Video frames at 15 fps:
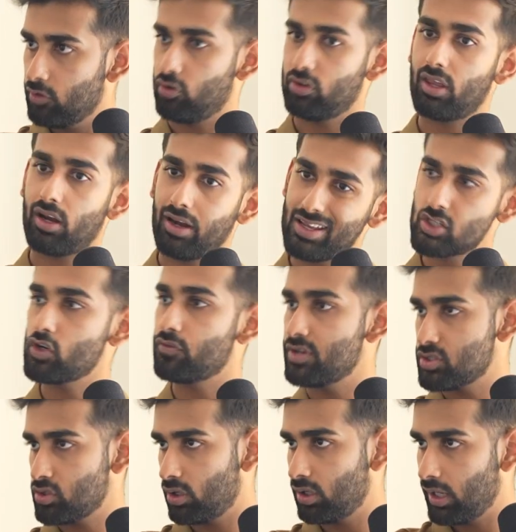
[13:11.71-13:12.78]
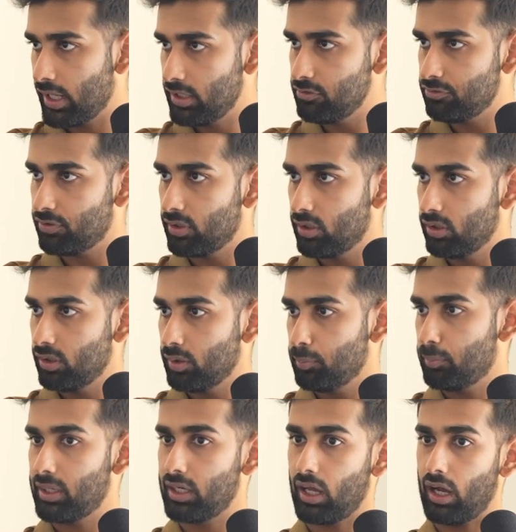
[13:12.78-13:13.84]
for the rest of his or her life,
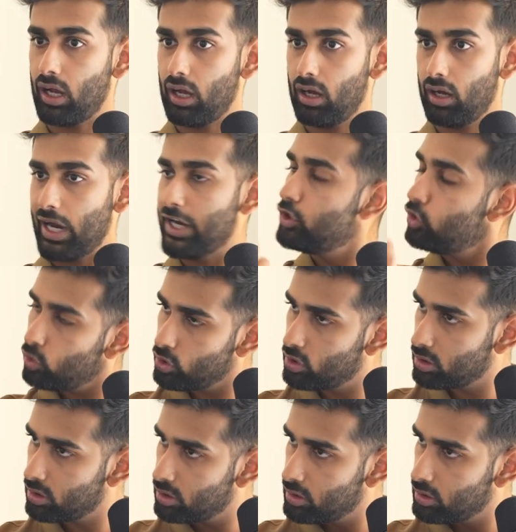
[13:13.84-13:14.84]
but I don't.